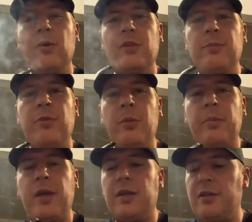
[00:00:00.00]
what brought me
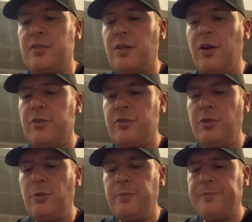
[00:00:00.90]
back into cigars
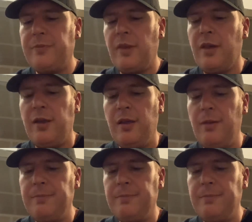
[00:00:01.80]
too. I